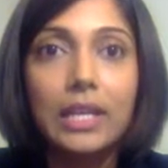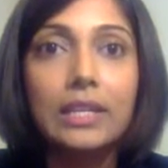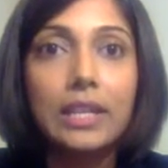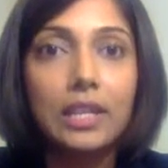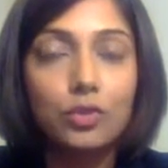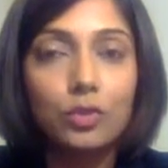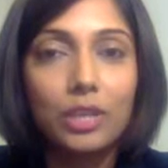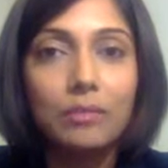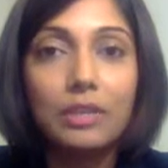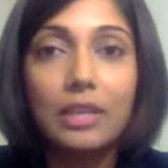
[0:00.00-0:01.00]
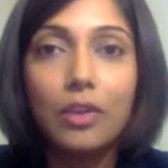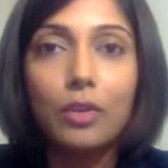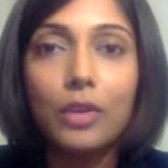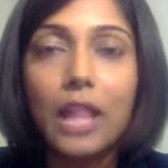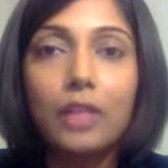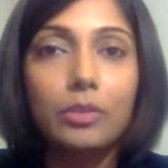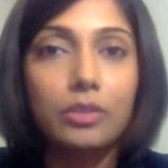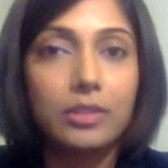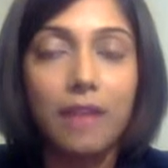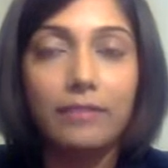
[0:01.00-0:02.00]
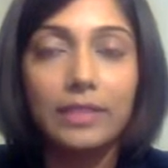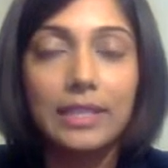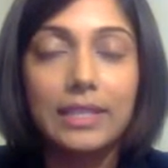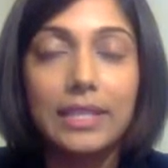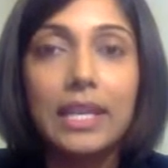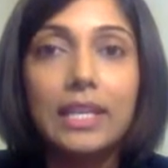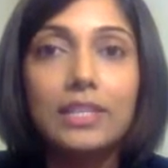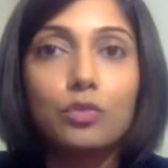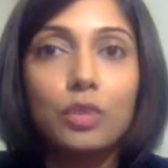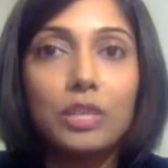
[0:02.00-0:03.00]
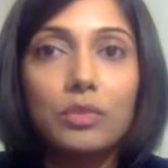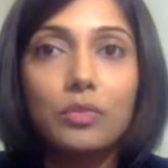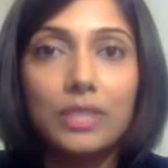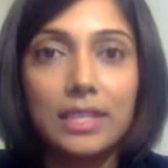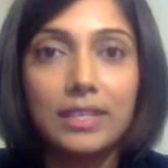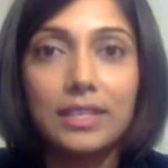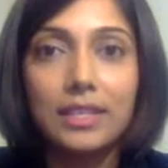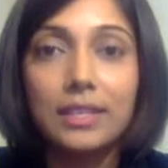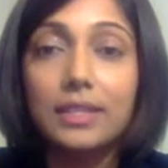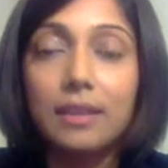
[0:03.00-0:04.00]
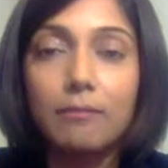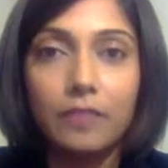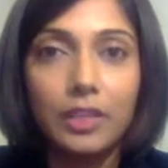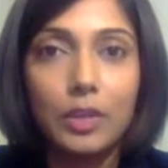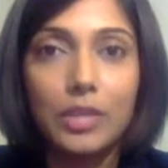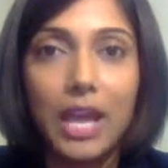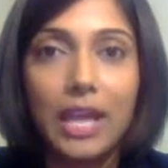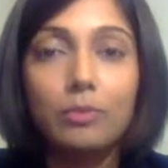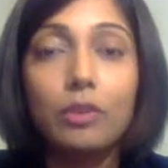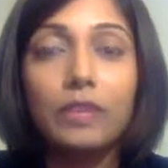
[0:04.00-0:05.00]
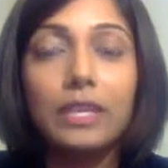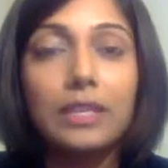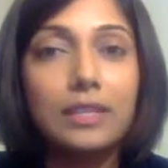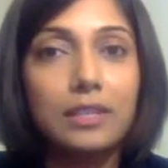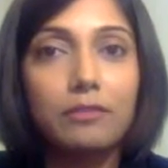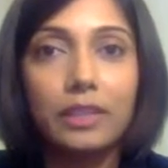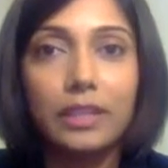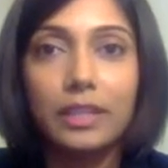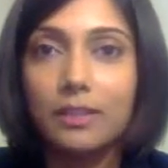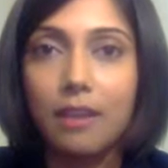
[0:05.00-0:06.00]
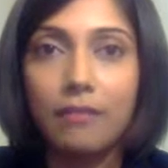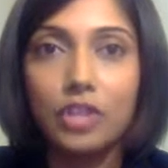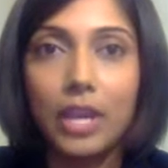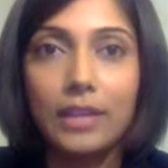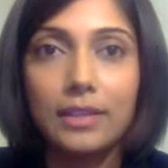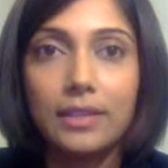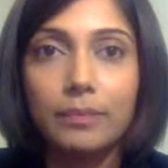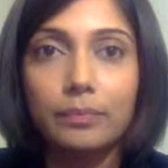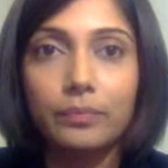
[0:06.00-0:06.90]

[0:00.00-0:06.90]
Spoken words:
"The Extreme Narrow Caliber Esophagus is a Treatment-Resistant Sub-Phenotype of Eosinophilic Esophagitis."